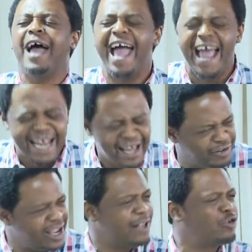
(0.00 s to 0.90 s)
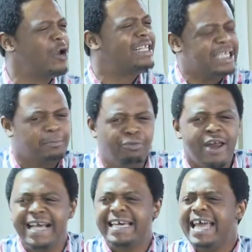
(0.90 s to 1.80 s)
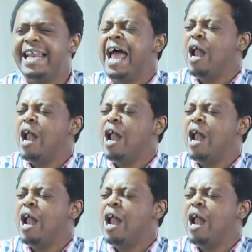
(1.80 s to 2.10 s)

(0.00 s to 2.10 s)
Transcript: energy. And so it is bringing